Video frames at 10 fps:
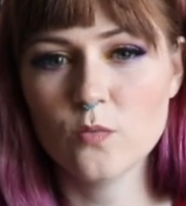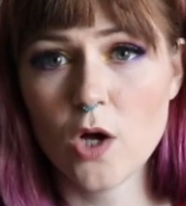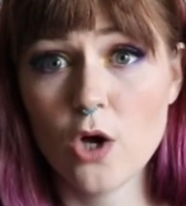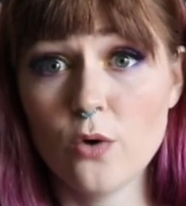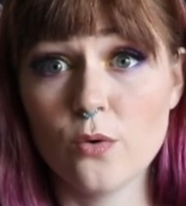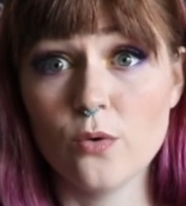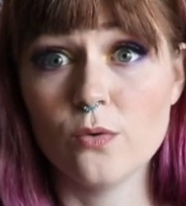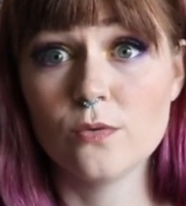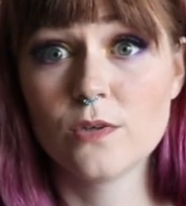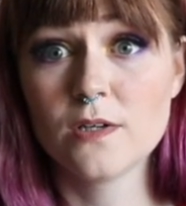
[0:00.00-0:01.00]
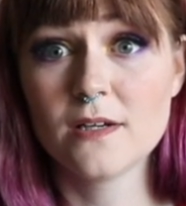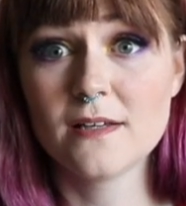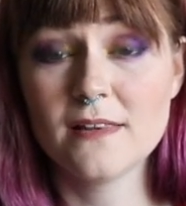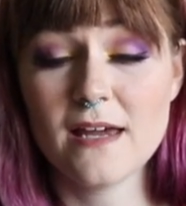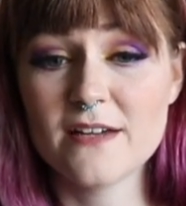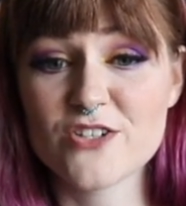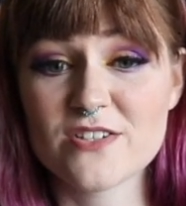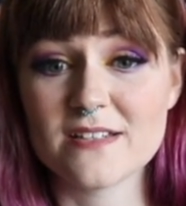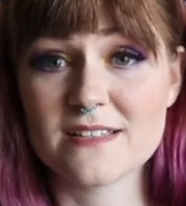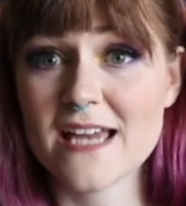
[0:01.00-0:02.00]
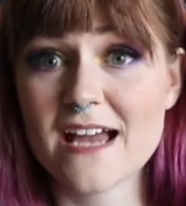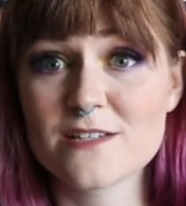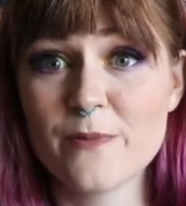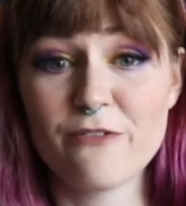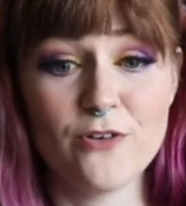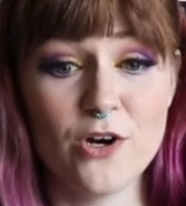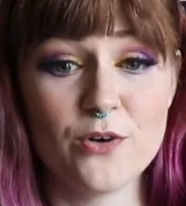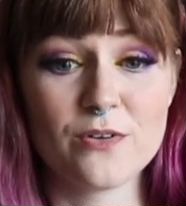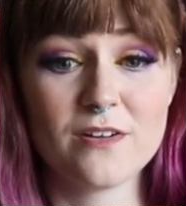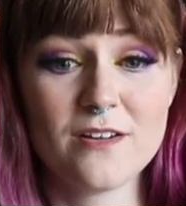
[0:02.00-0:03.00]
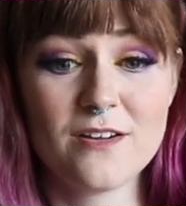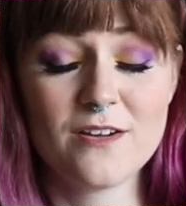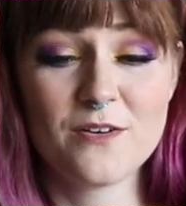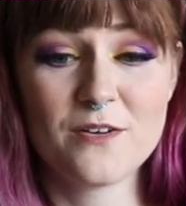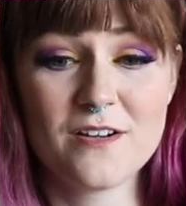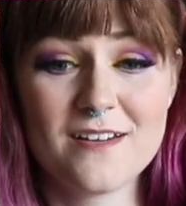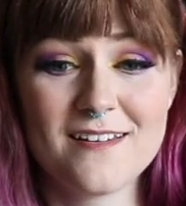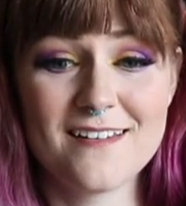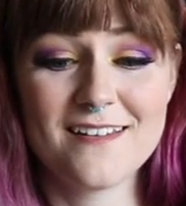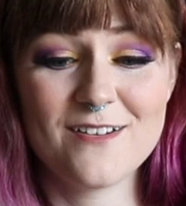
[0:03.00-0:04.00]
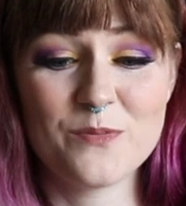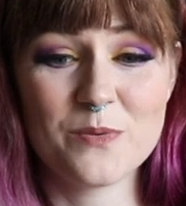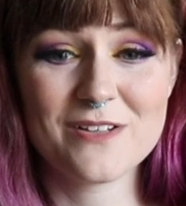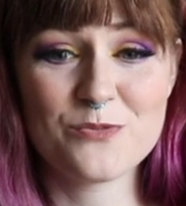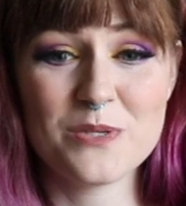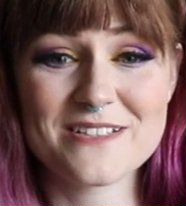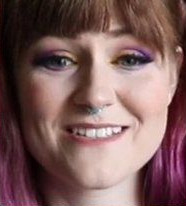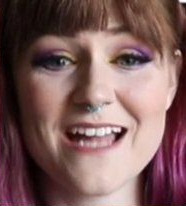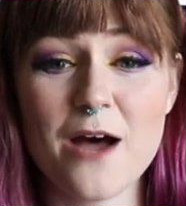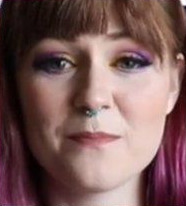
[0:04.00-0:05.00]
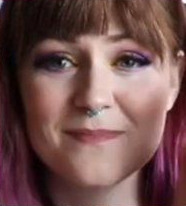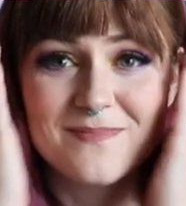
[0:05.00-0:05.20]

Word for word: Whoa, Leia just attacked my phone. What, stop.